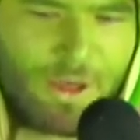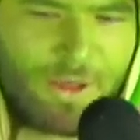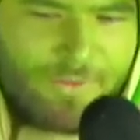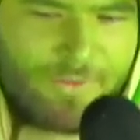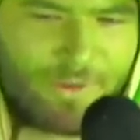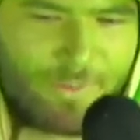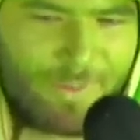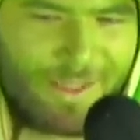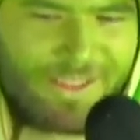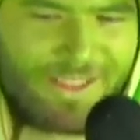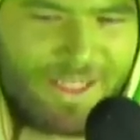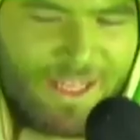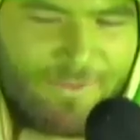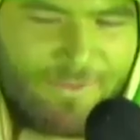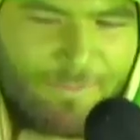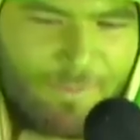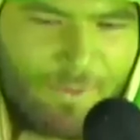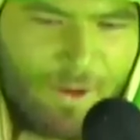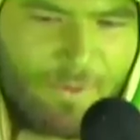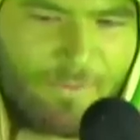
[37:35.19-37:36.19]
for my
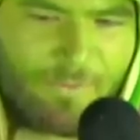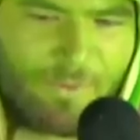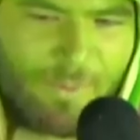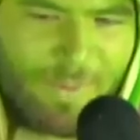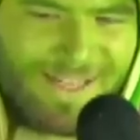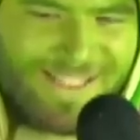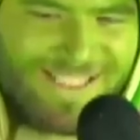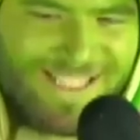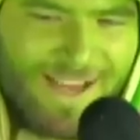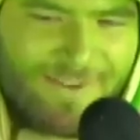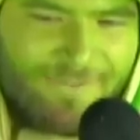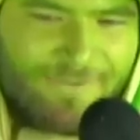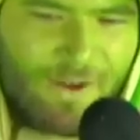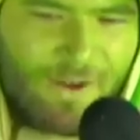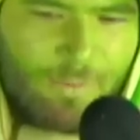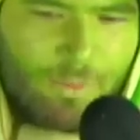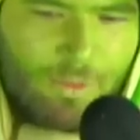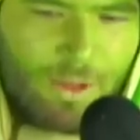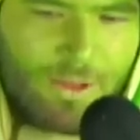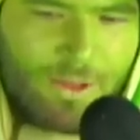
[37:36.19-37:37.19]
deaf
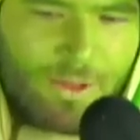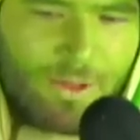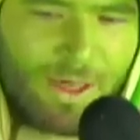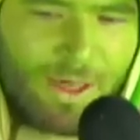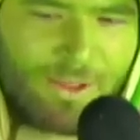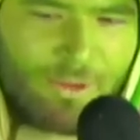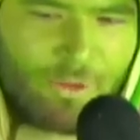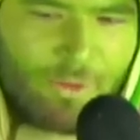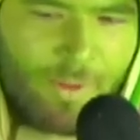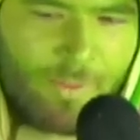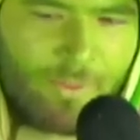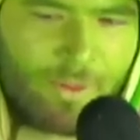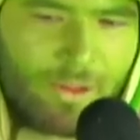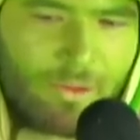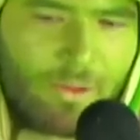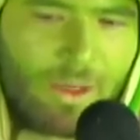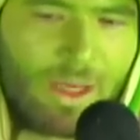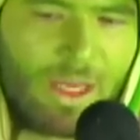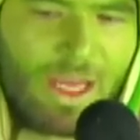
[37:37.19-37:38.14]
brother. I do remember you.